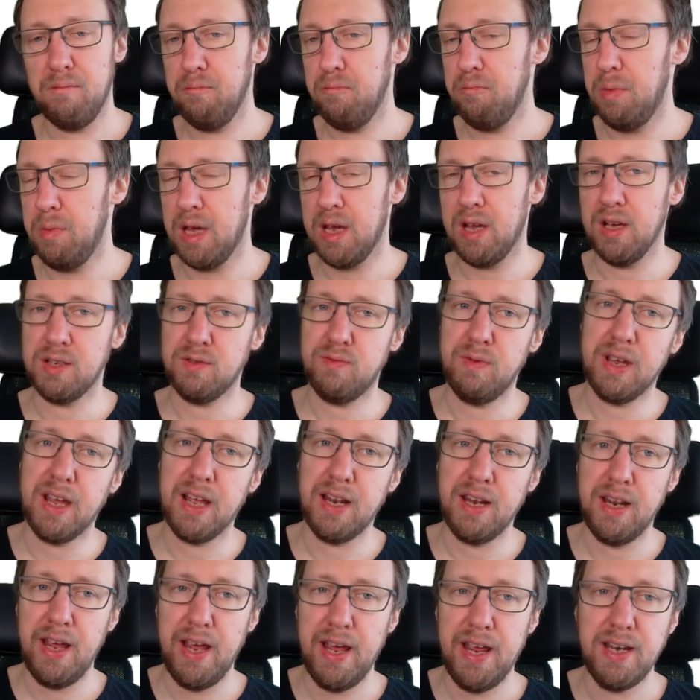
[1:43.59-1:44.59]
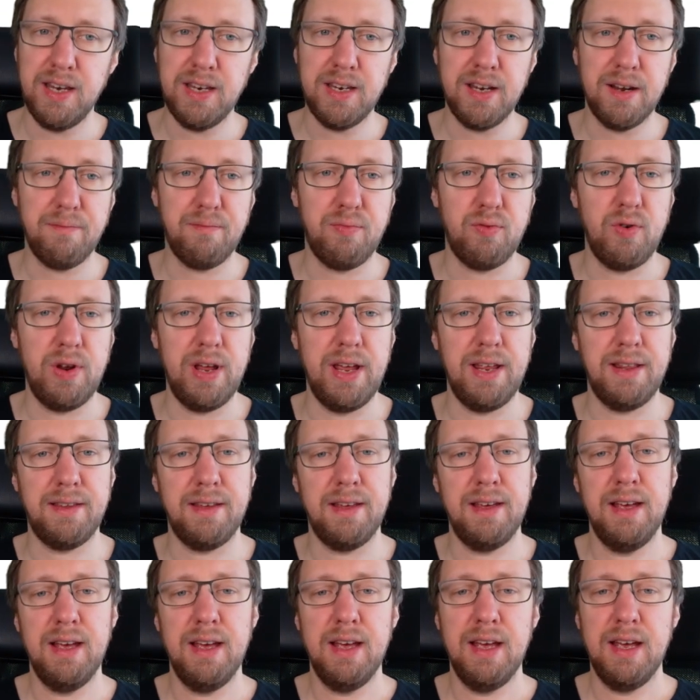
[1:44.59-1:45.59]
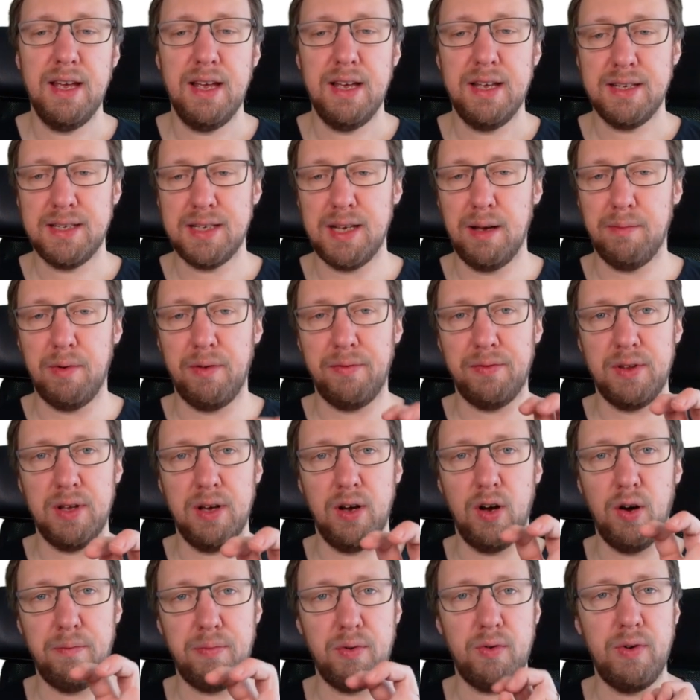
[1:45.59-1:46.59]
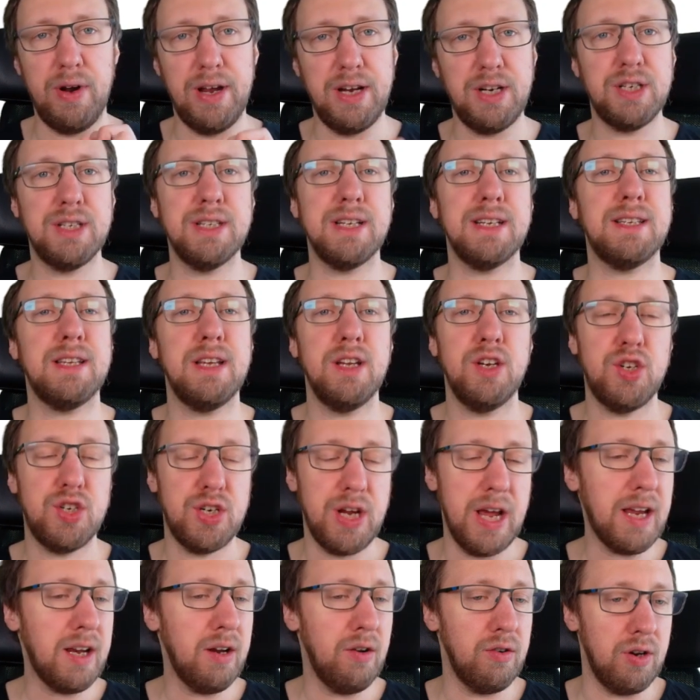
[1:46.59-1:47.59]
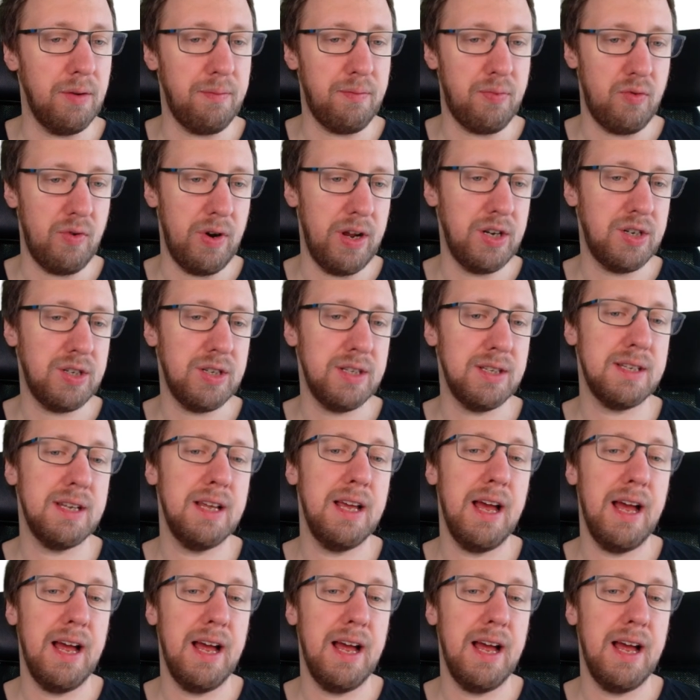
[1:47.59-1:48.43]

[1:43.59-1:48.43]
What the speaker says: because we can interpret some of the operations as check not operations